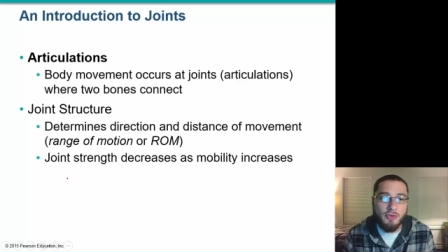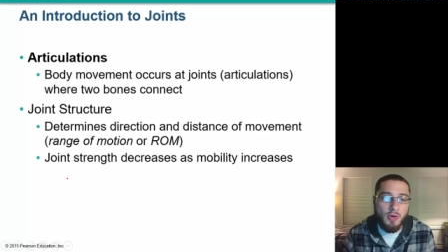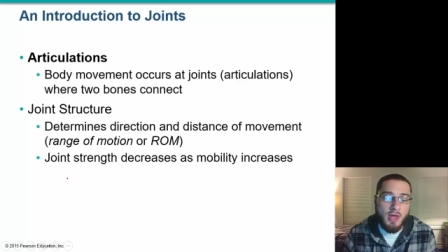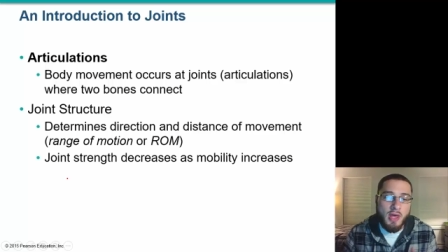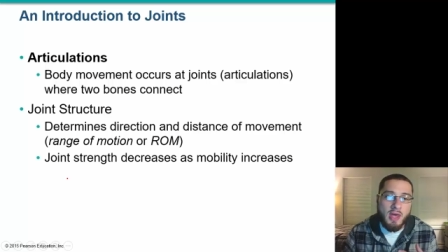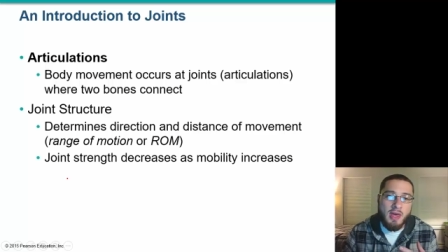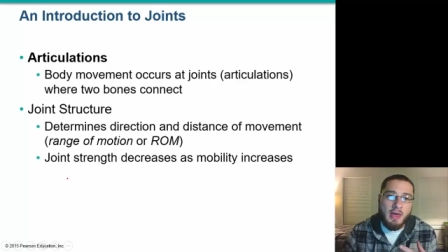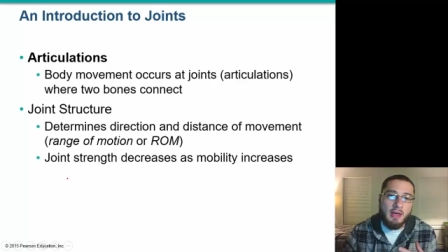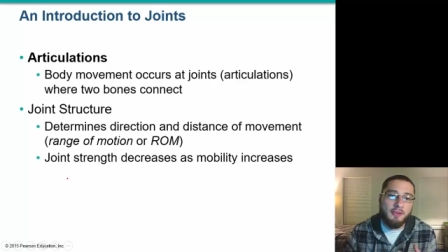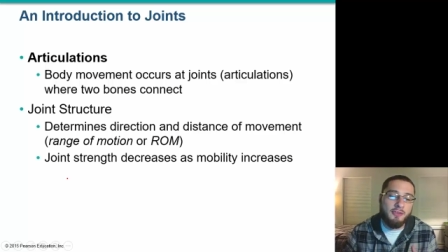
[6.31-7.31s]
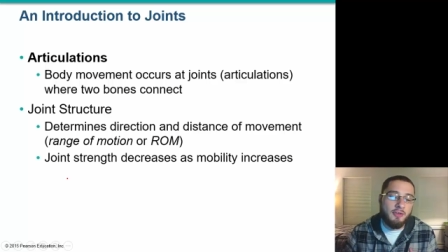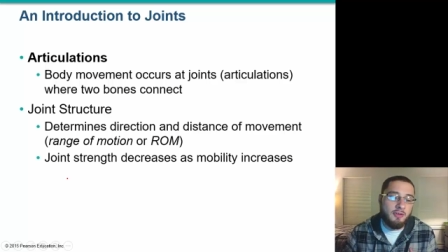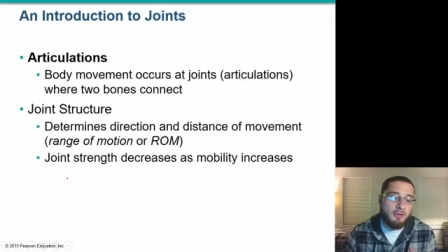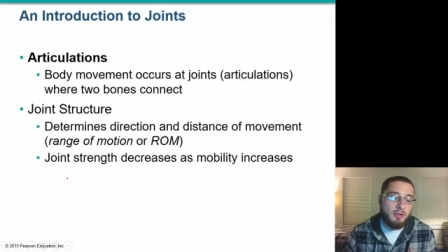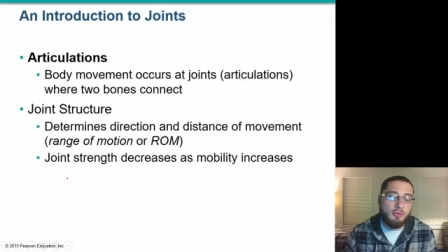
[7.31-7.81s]
So, as
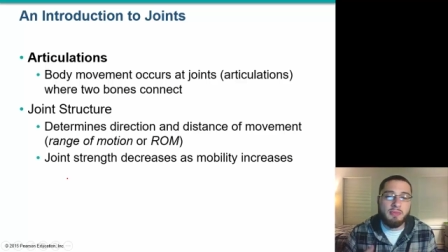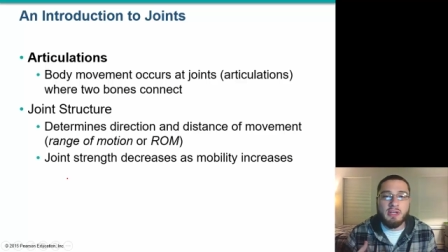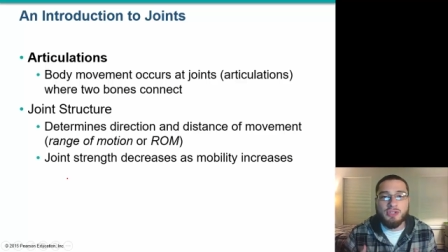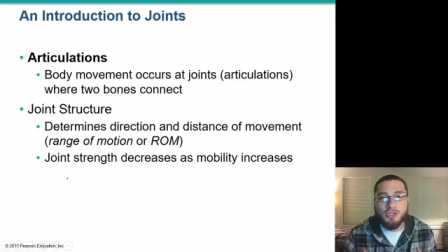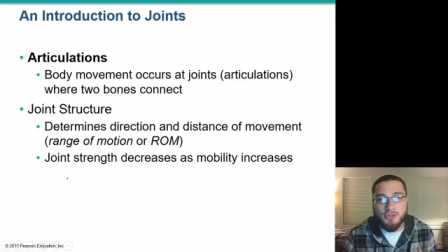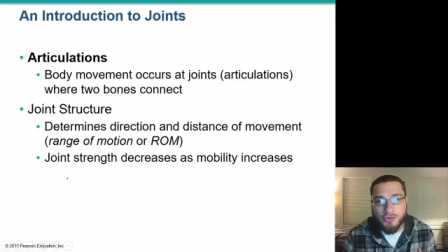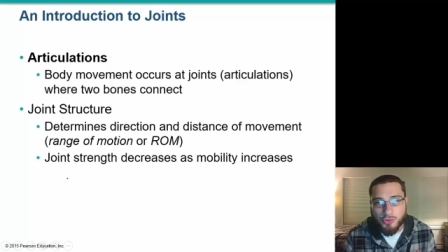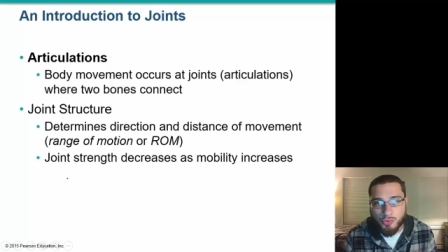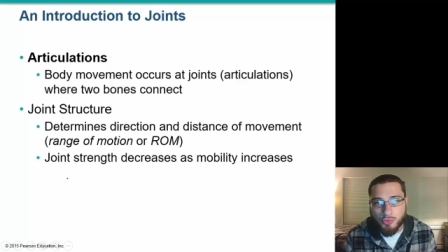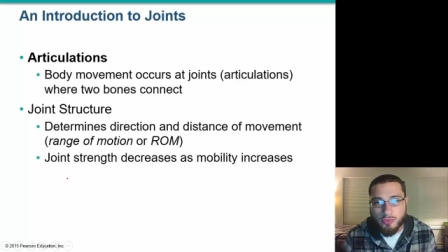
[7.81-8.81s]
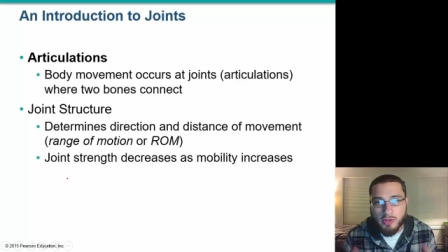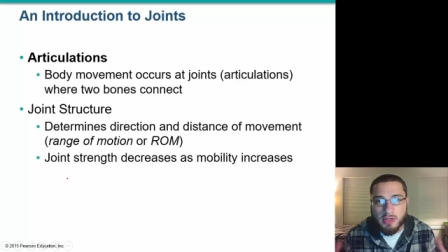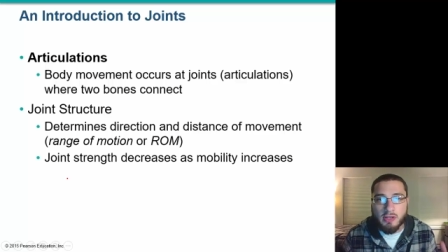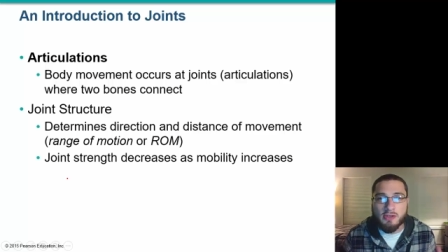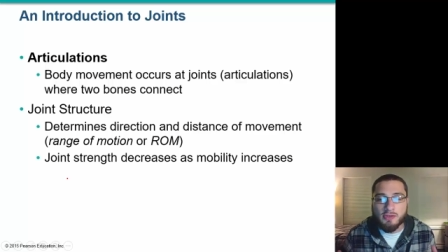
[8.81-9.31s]
a culmination to
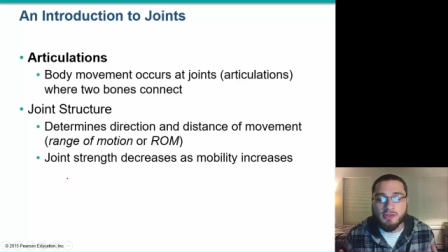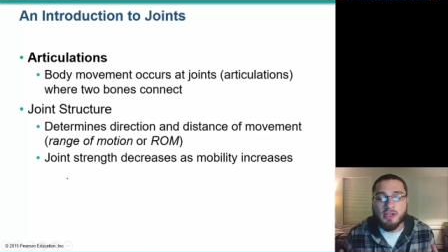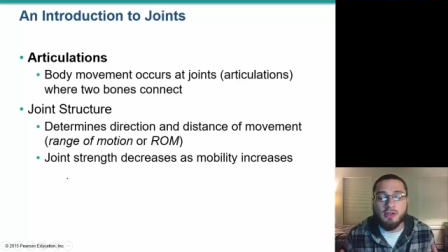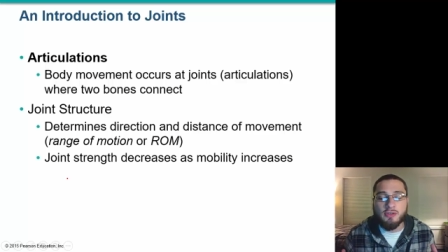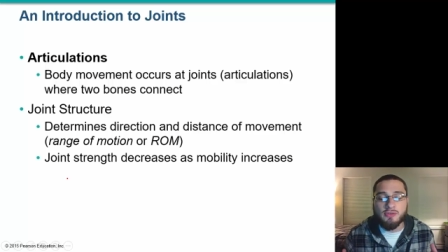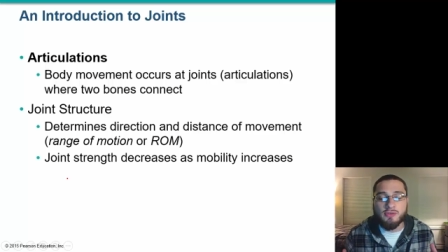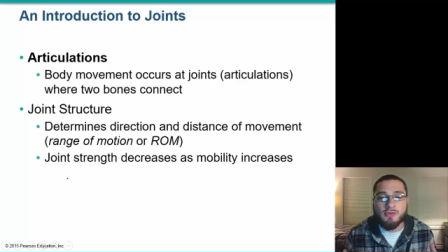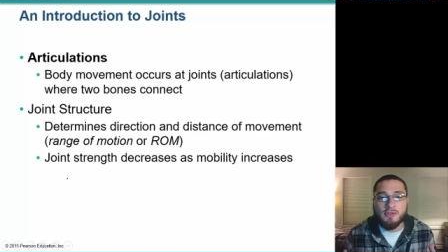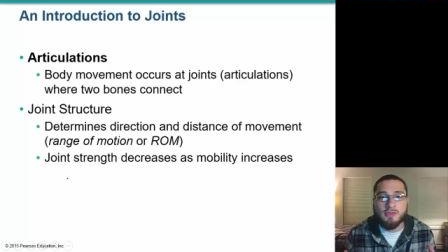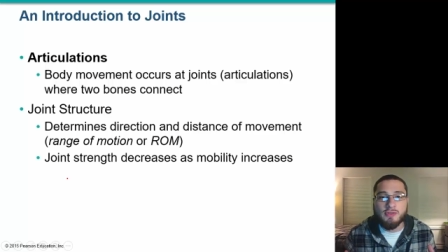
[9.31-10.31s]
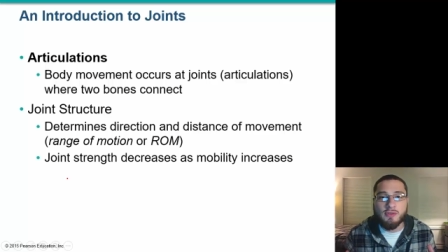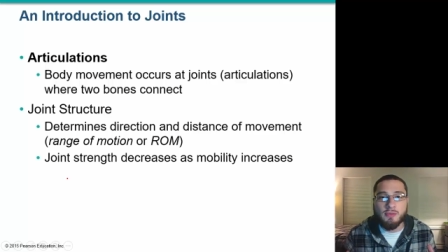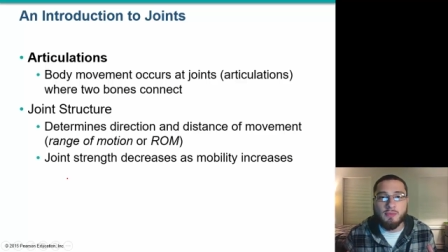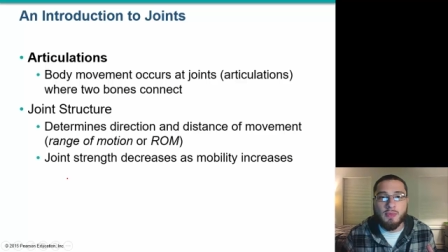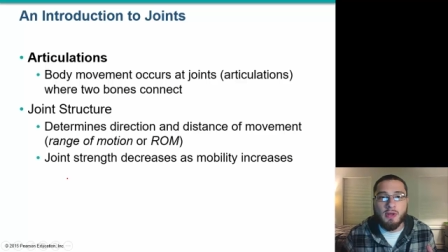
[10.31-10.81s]
the skeletal
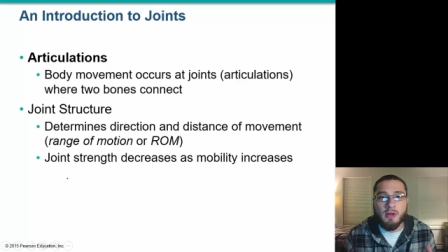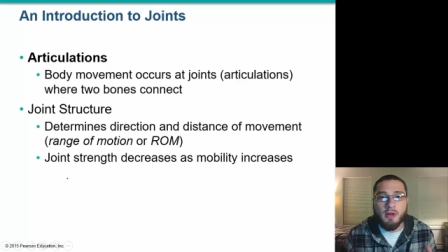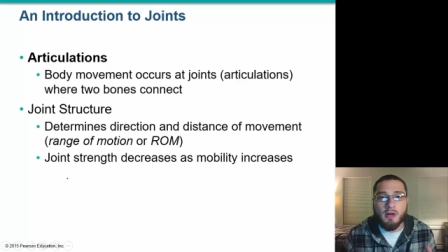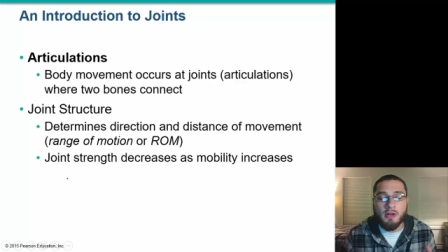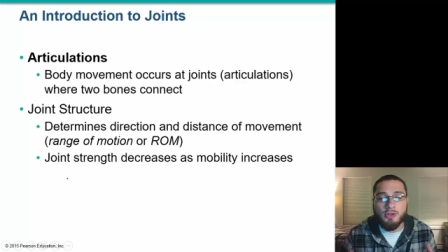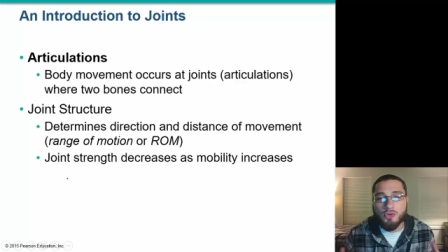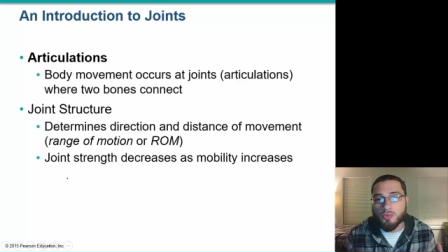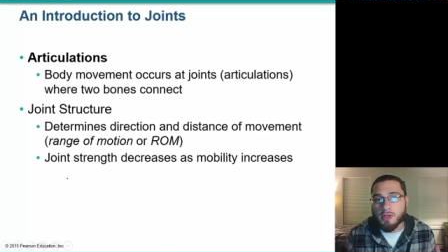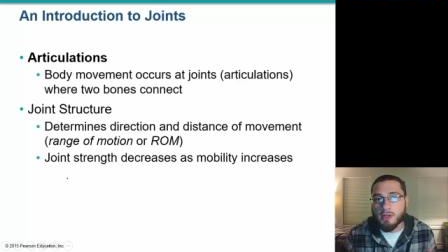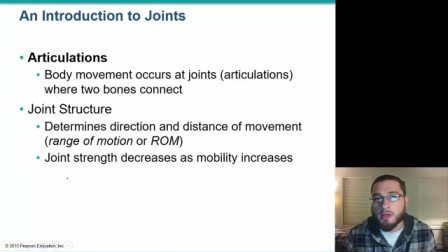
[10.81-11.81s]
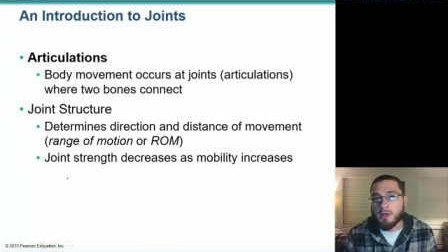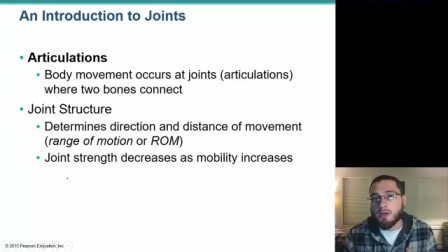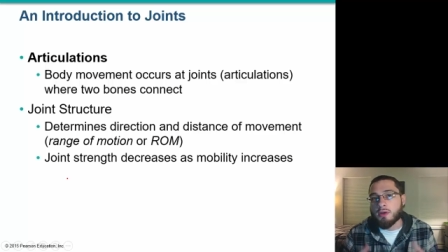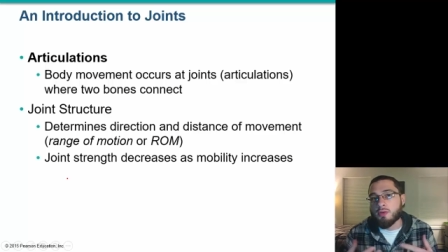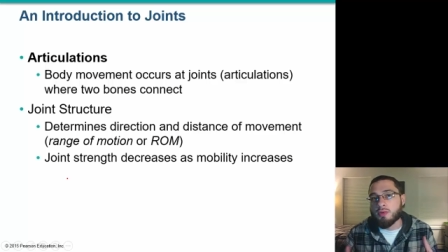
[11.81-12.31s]
system unit,
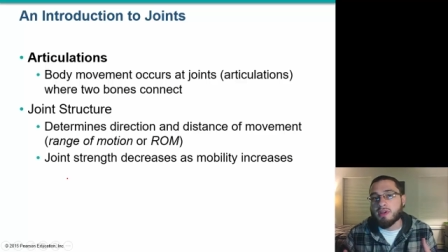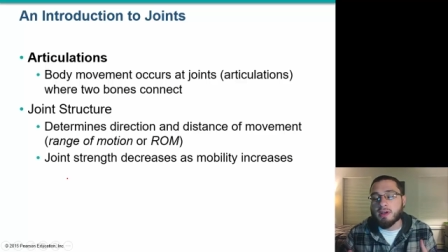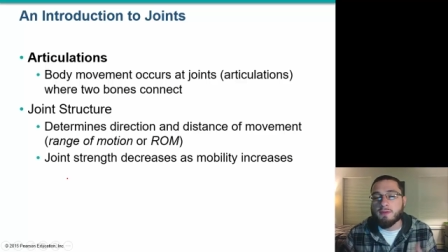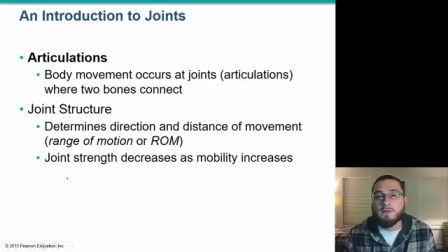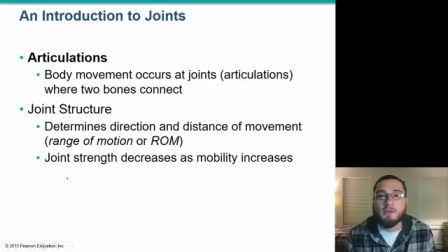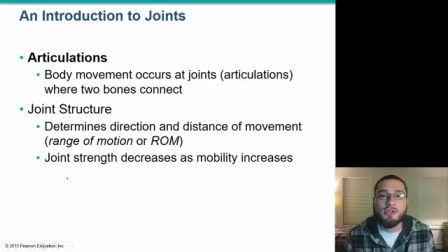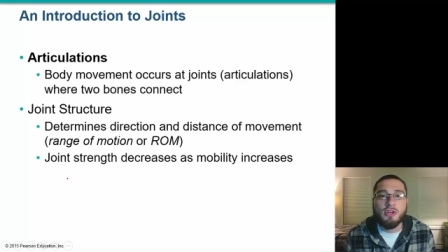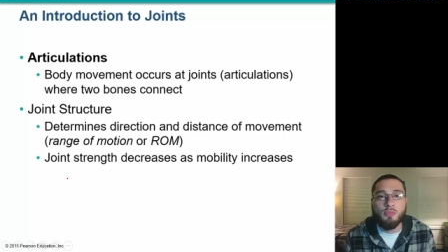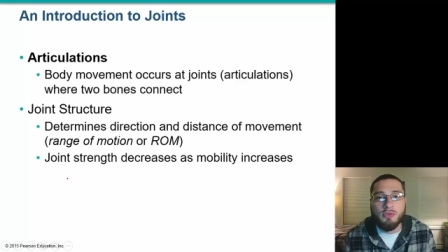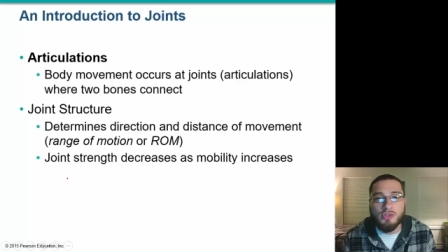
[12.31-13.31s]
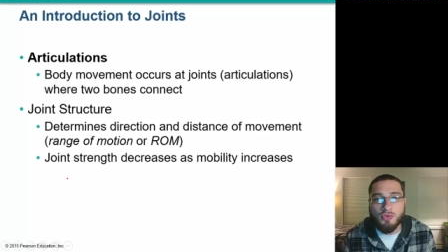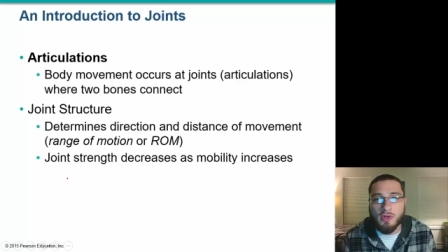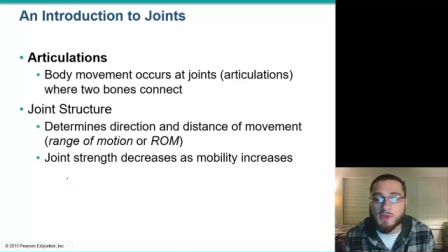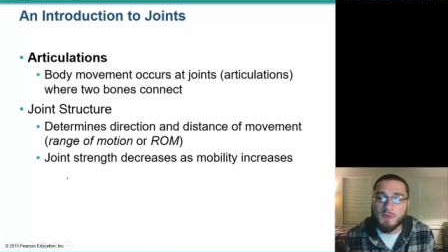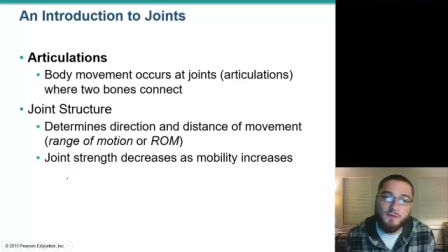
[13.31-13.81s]
we kind of finish up with
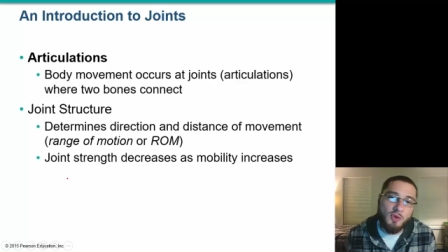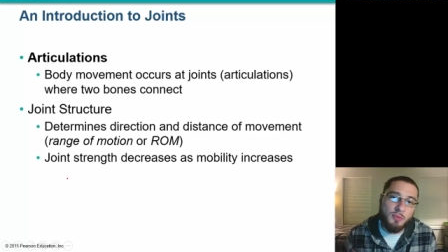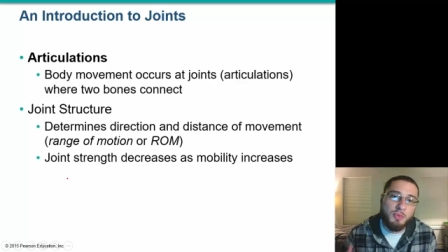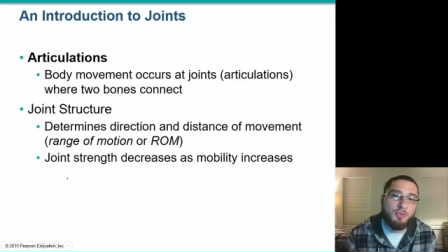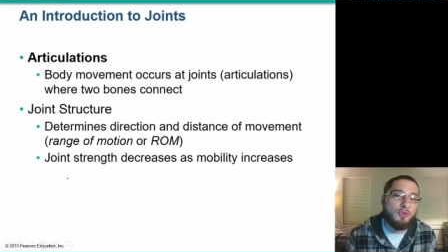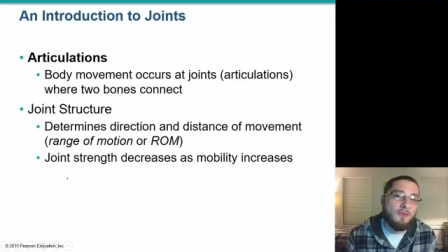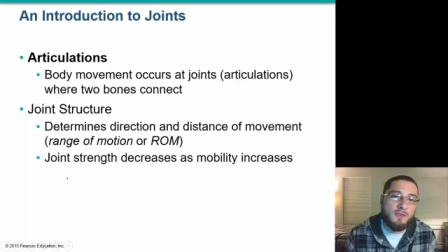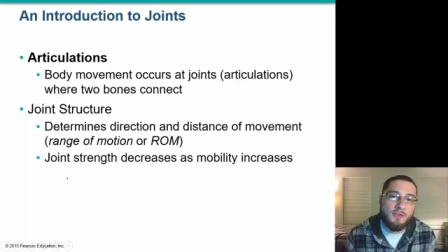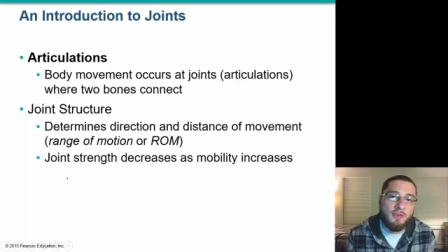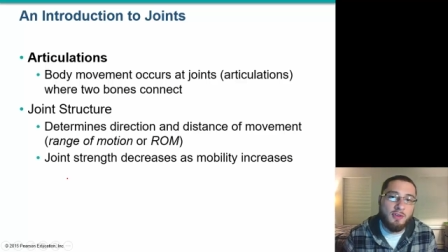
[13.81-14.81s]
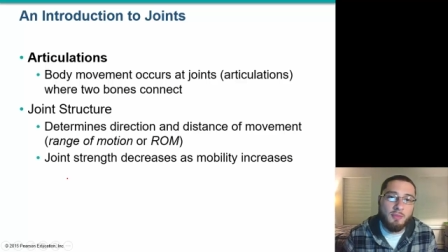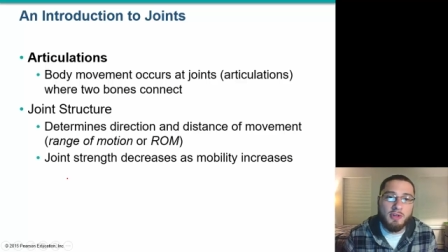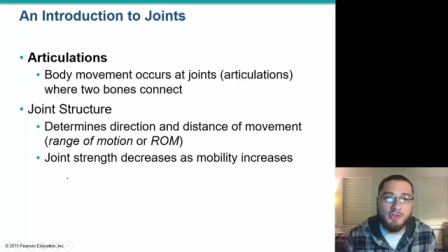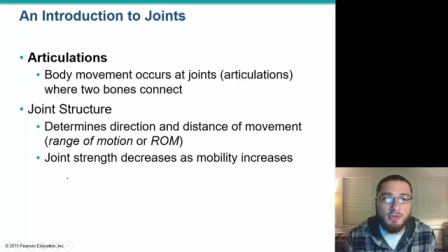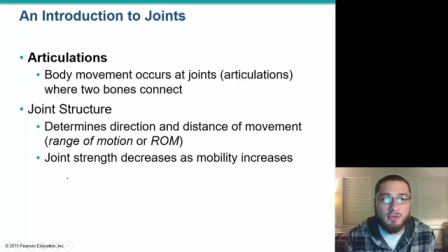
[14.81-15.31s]
joints before we move into the
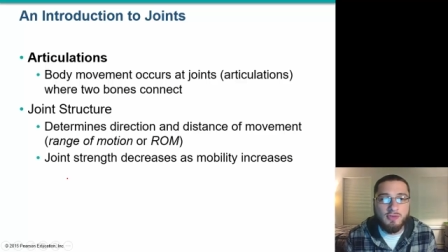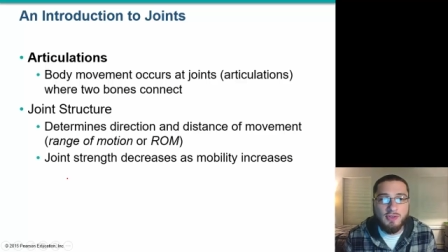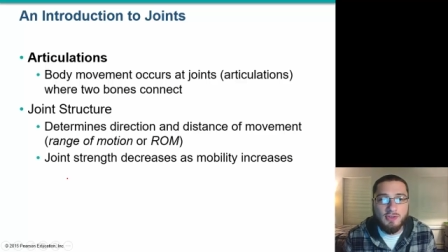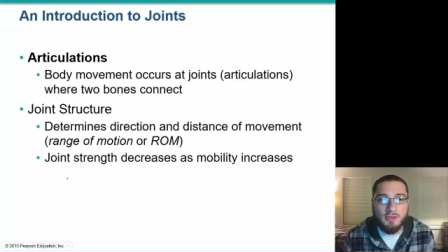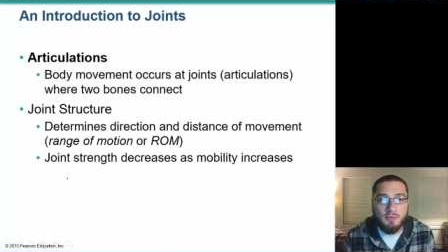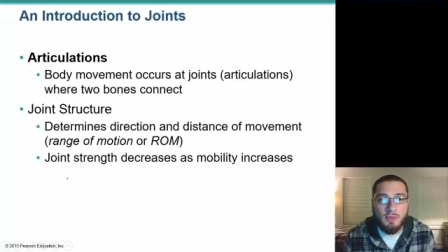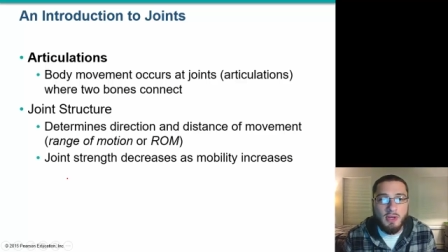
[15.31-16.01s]
muscular system.